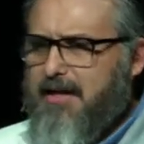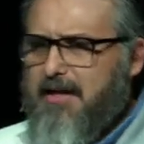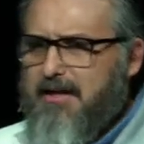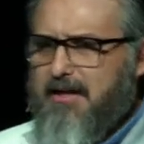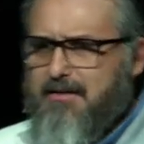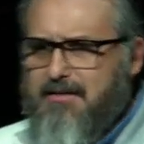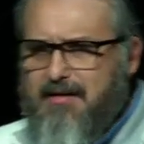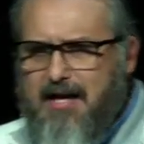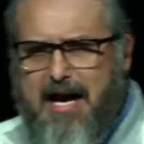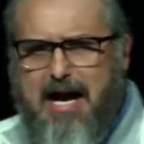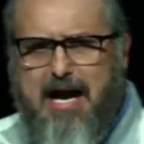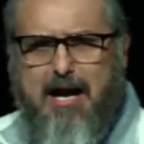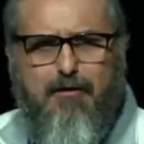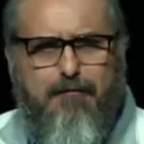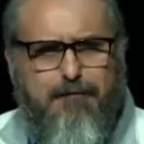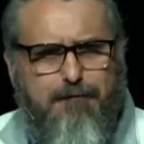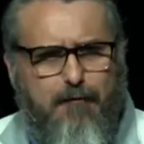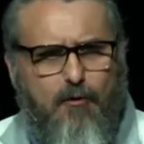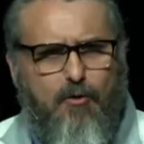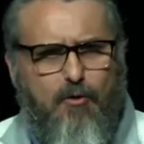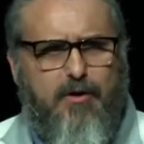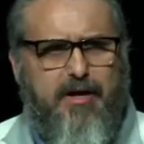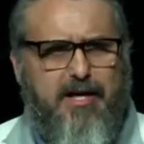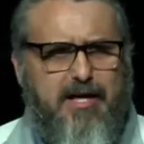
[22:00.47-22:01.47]
Throughout the
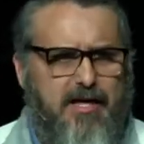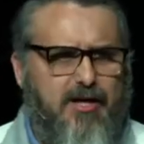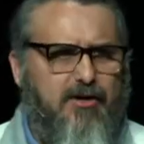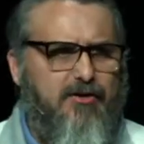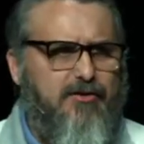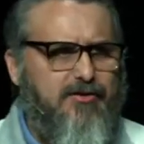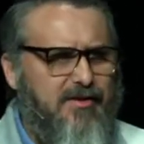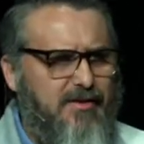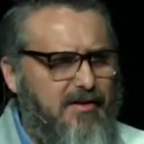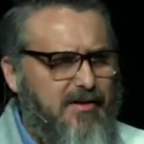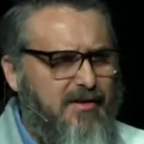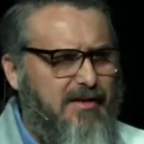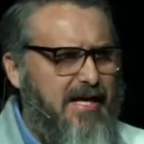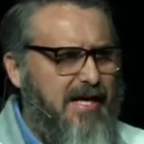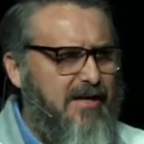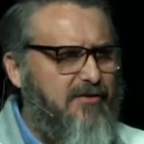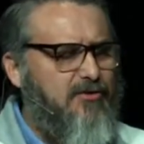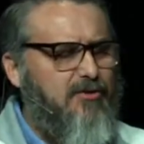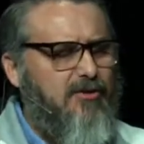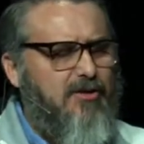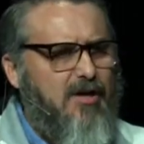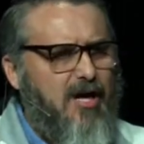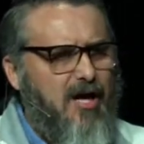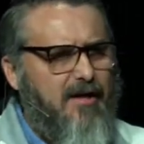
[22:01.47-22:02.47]
entire 40 years
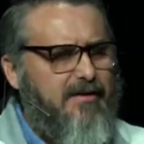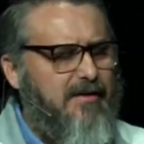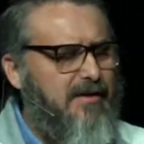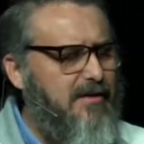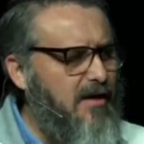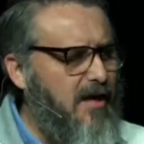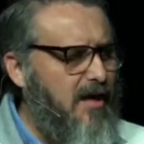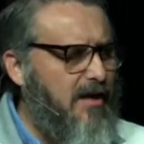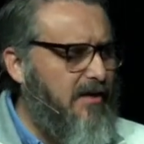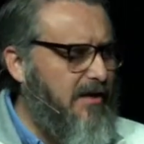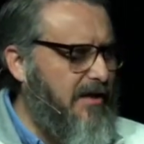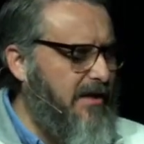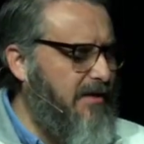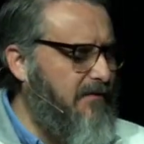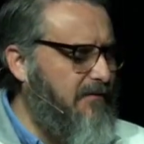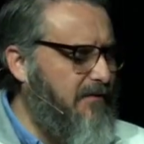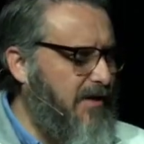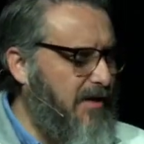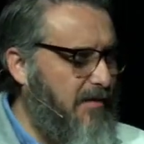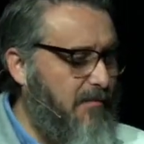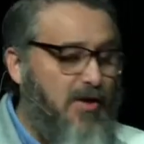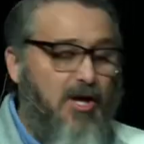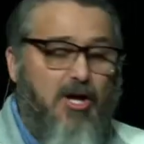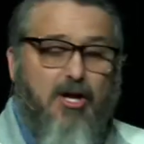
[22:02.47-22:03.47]
in the desert, God did
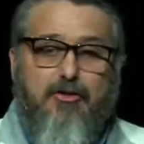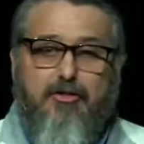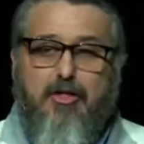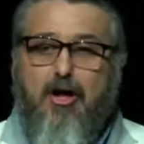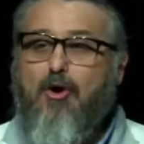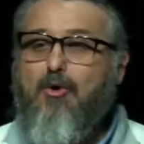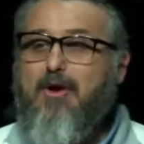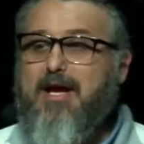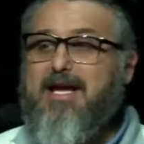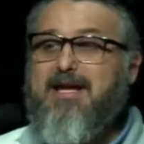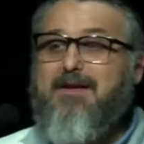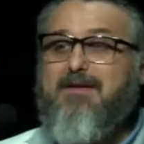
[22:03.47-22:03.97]
not leave them.